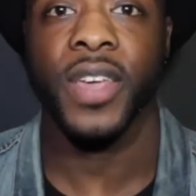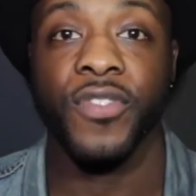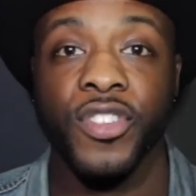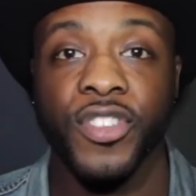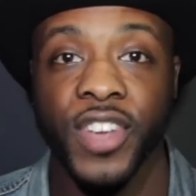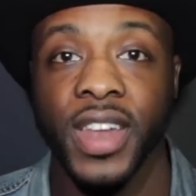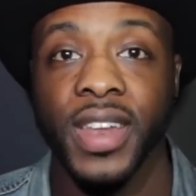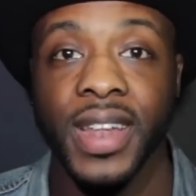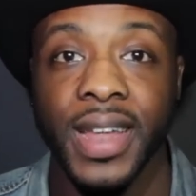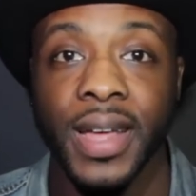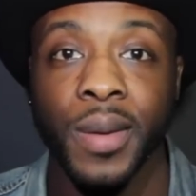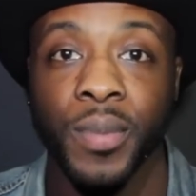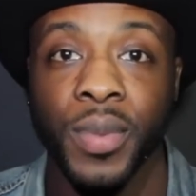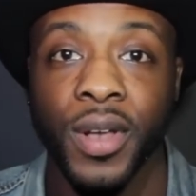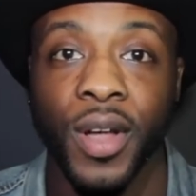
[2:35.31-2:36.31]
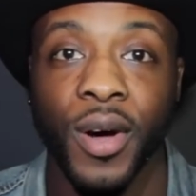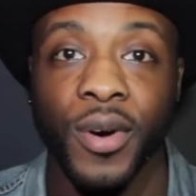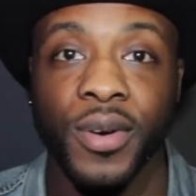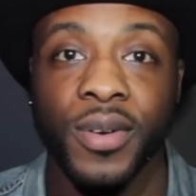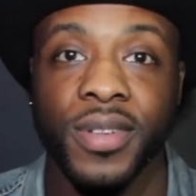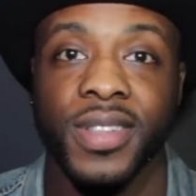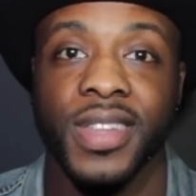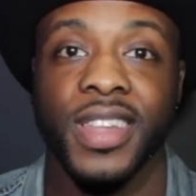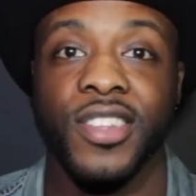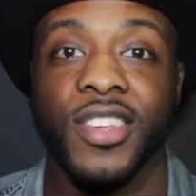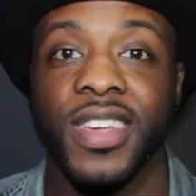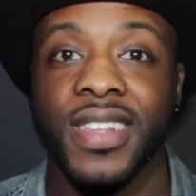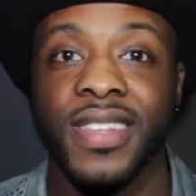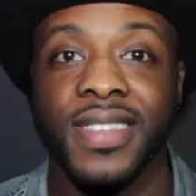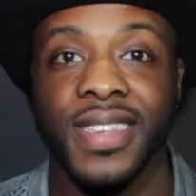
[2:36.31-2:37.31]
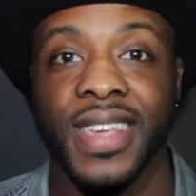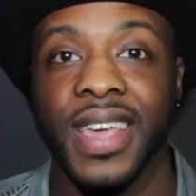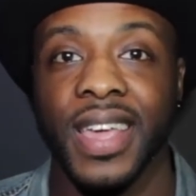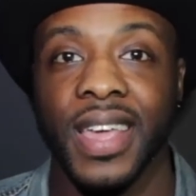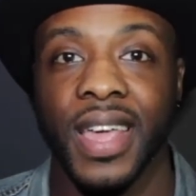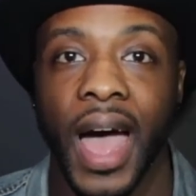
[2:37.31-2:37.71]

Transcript: If you check the link below, then you can see